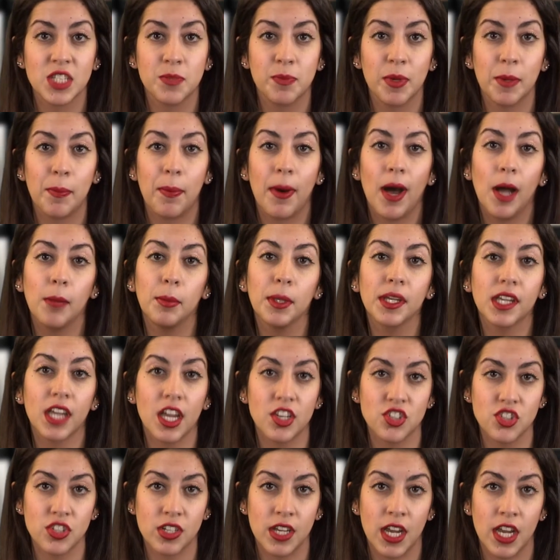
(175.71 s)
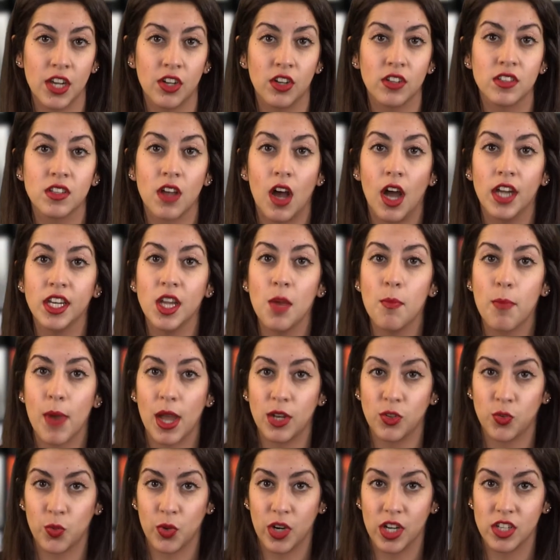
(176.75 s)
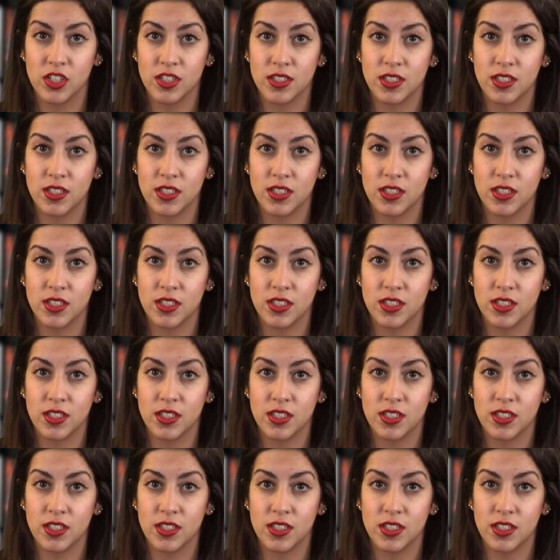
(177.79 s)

but public educator Tanya Bettridge